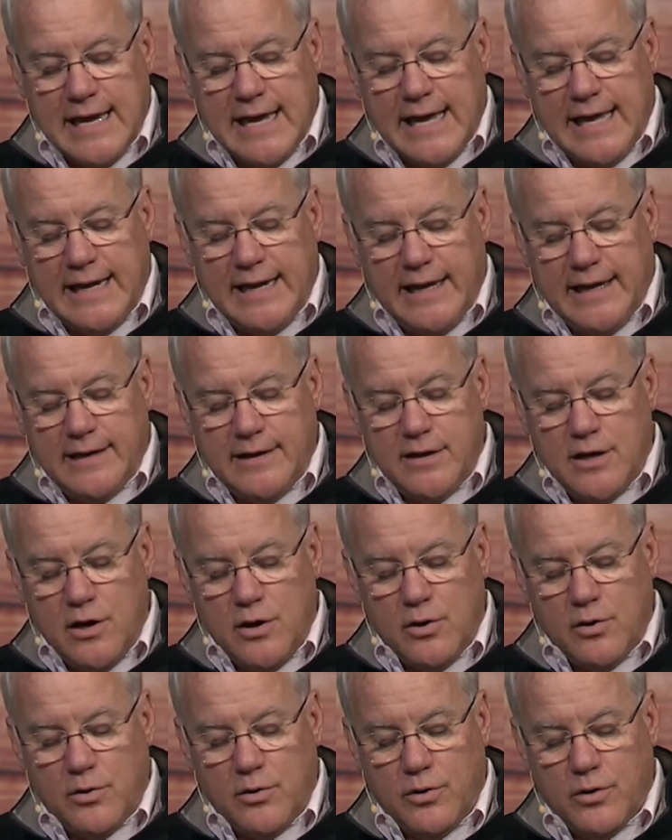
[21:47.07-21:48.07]
and I
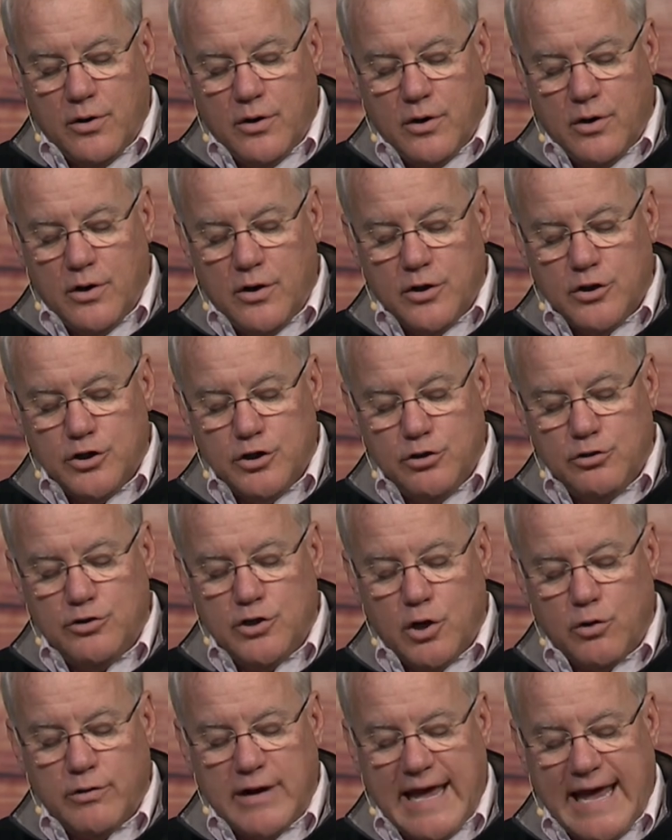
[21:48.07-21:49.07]
know you
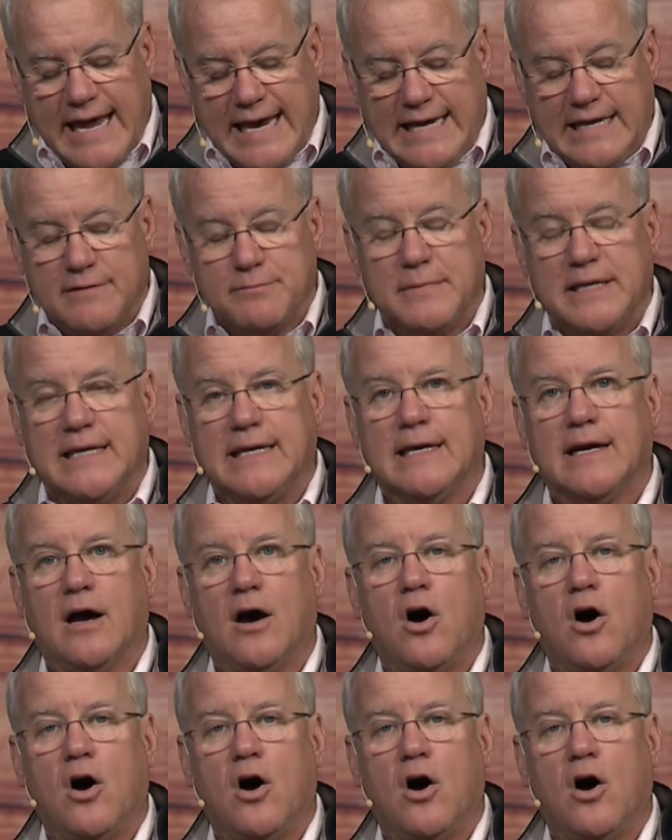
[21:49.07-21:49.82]
don't hate me.